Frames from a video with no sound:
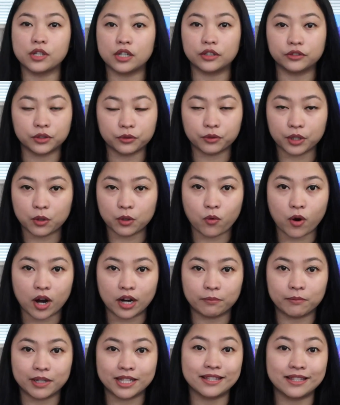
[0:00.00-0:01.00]
are the
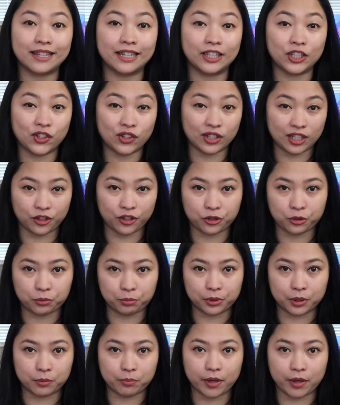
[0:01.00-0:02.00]
requirements that you need to
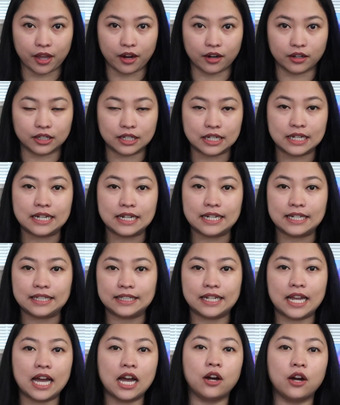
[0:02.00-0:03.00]
prepare.
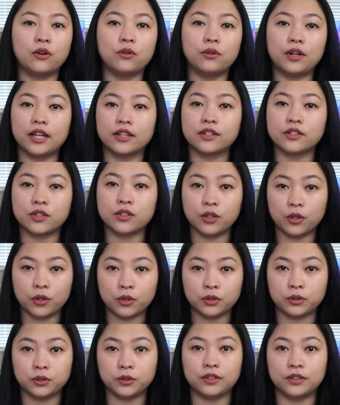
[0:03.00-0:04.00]
Now, let's
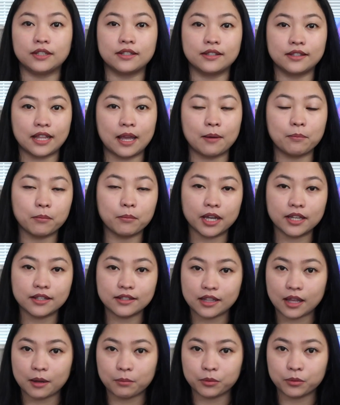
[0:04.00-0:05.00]
go to the
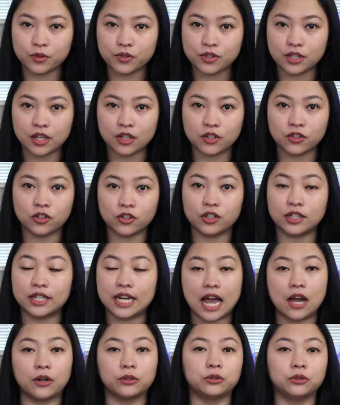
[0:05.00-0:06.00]
step-by-step procedure on
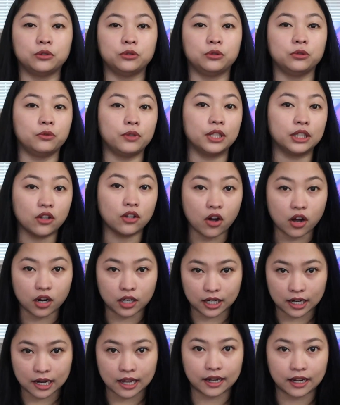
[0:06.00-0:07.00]
how to do it
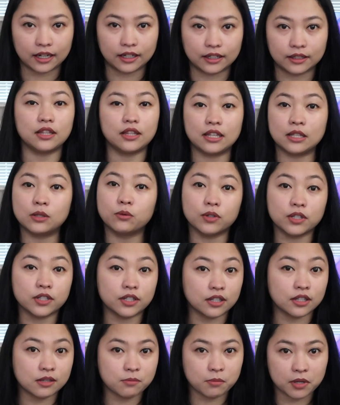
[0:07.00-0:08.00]
online. This will
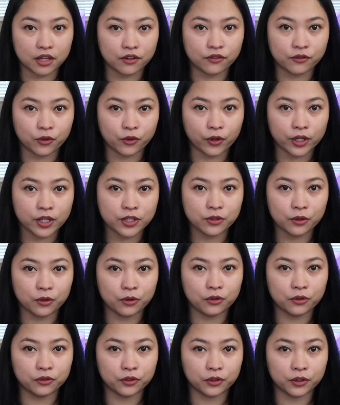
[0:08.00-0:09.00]
just be a
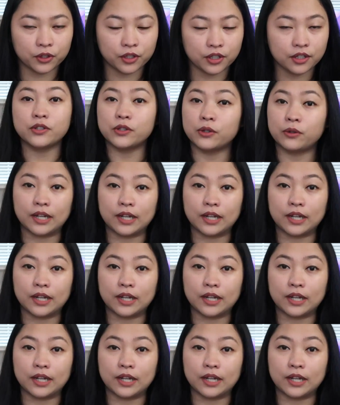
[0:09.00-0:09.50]
voiceover, so